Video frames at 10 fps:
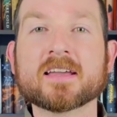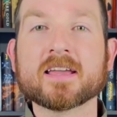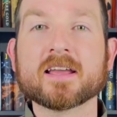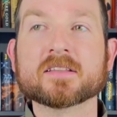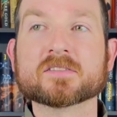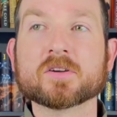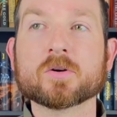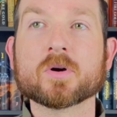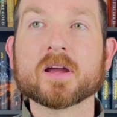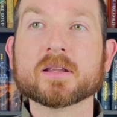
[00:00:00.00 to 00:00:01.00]
And
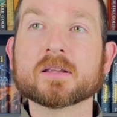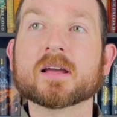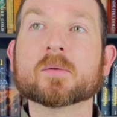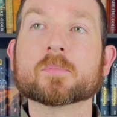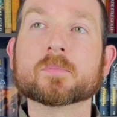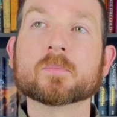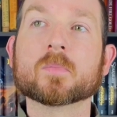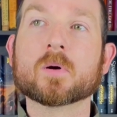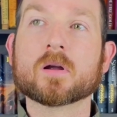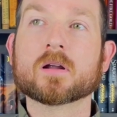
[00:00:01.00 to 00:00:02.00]
so
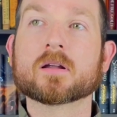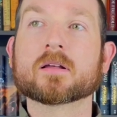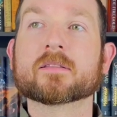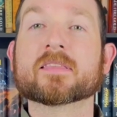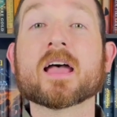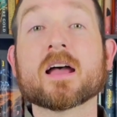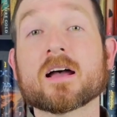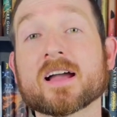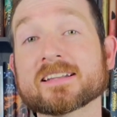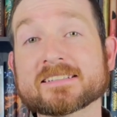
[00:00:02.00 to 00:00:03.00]
that
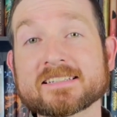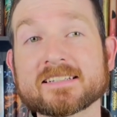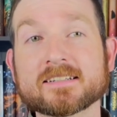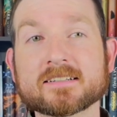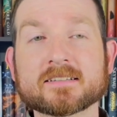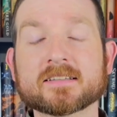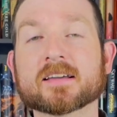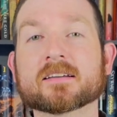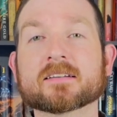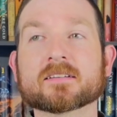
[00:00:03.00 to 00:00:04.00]
idea, that